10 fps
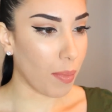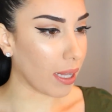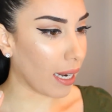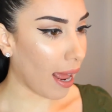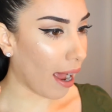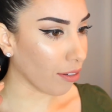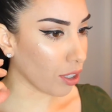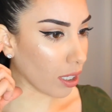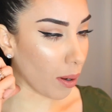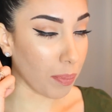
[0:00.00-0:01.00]
but then
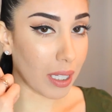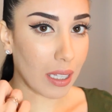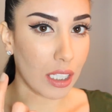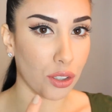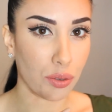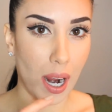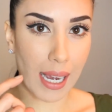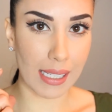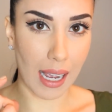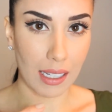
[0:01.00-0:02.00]
after it completely
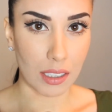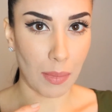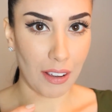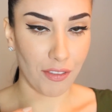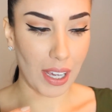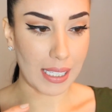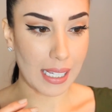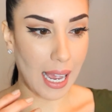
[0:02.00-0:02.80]
dries onto my face,